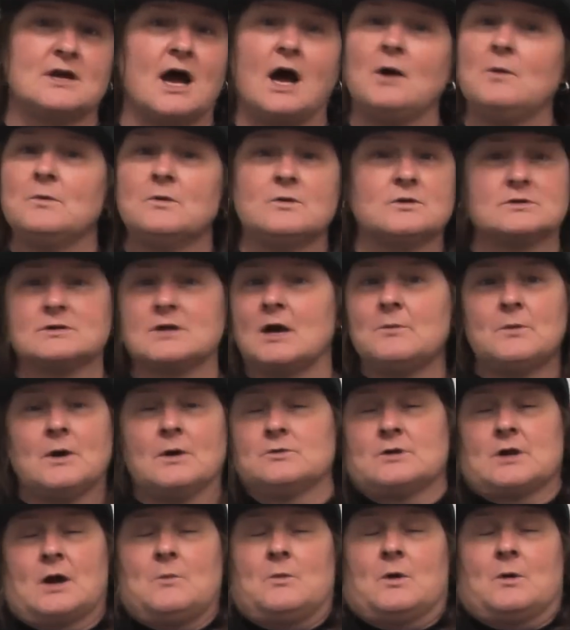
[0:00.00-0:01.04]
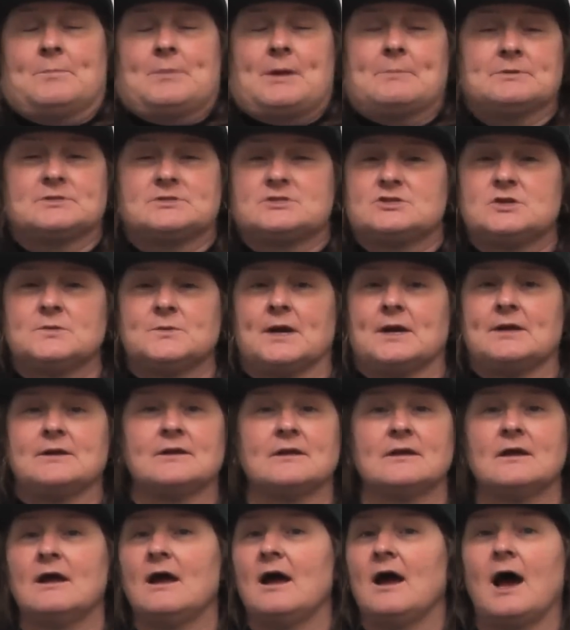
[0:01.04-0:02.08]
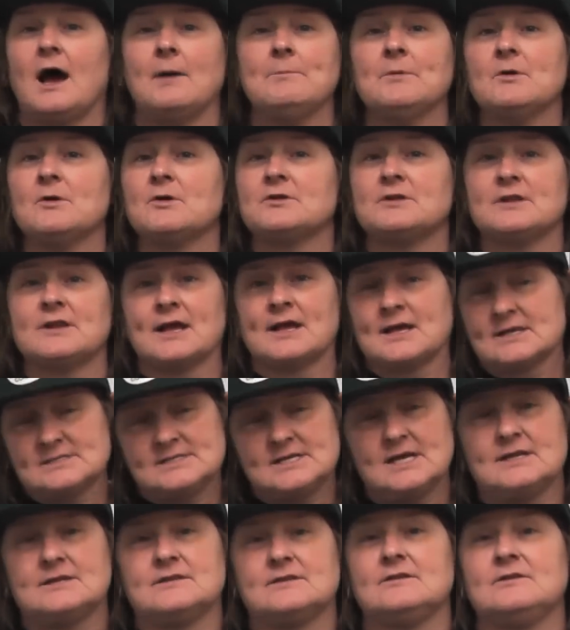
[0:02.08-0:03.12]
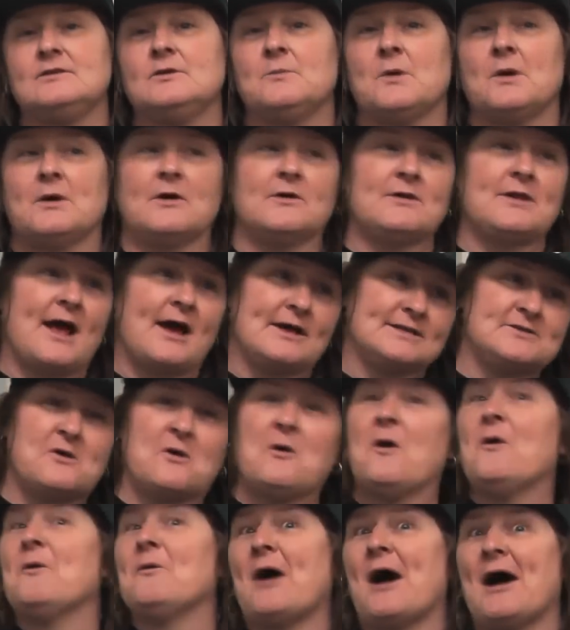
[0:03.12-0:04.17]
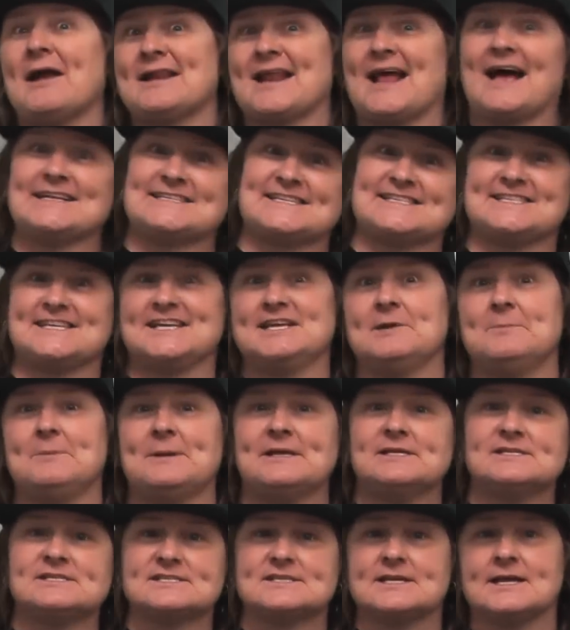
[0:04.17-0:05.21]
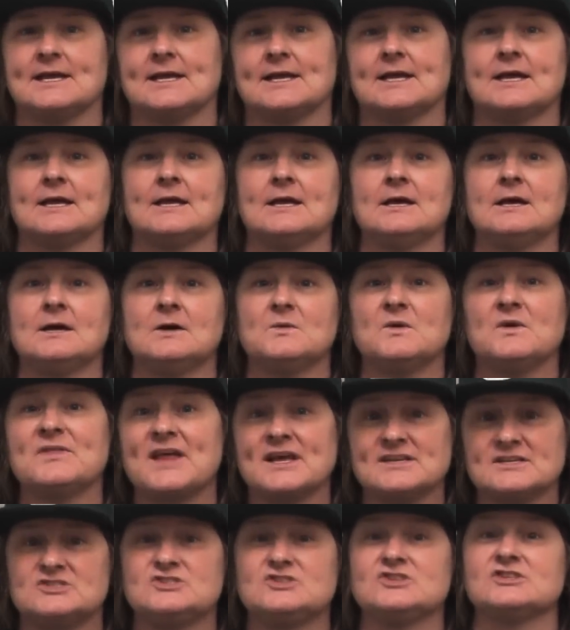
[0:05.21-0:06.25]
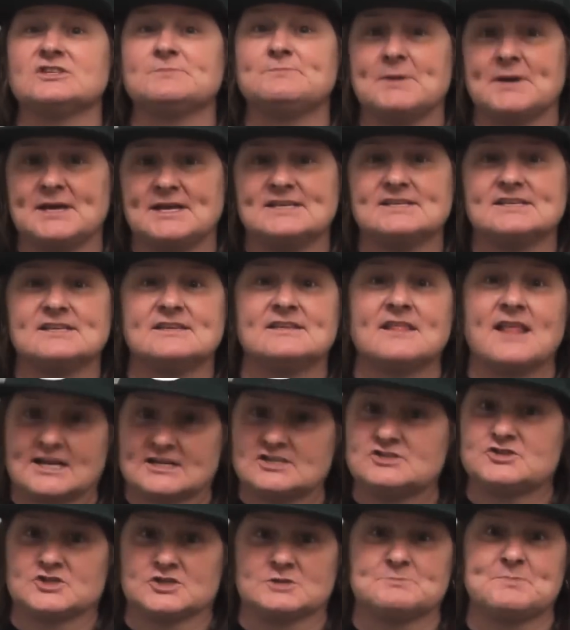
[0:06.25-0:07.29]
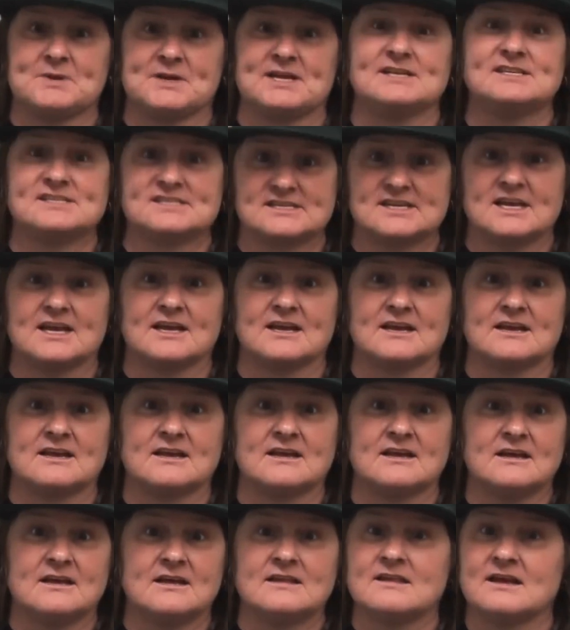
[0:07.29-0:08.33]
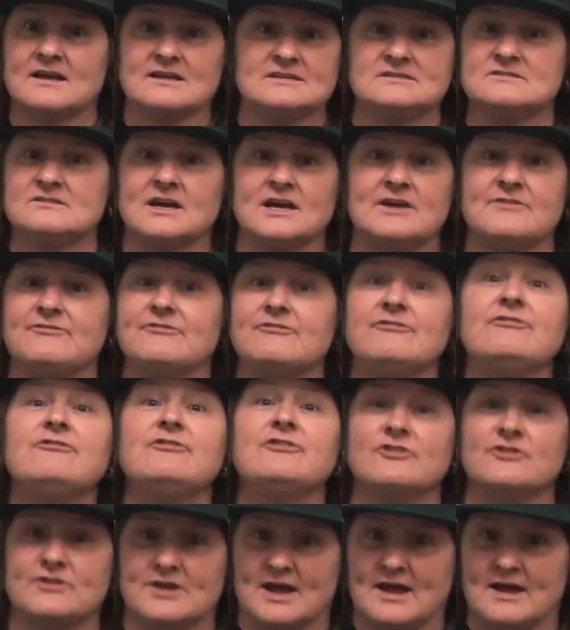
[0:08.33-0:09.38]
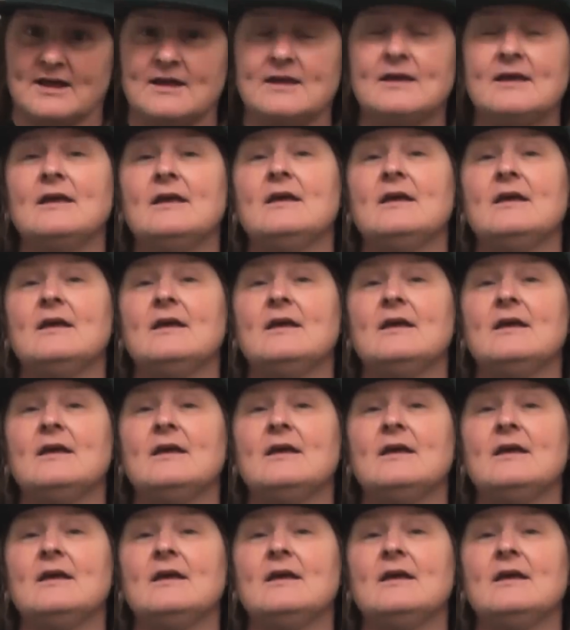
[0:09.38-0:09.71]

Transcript: I won't be able to do it. I'm not going to, like I said, you want, like, oh, I'd like to see you being sick. Well, that's just being sick. That is not even funny.